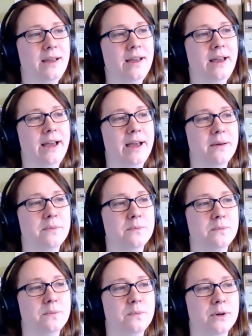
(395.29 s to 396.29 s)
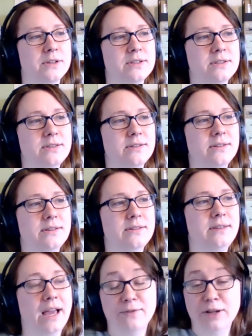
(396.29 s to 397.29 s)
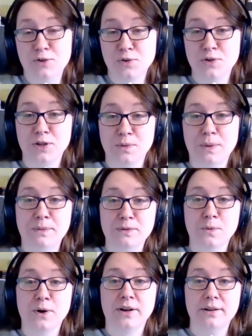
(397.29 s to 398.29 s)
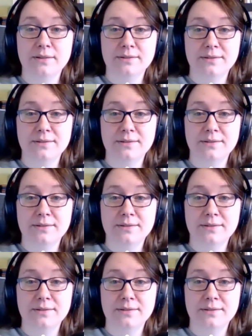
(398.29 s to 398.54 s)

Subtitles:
But thankfully, due to other people's work,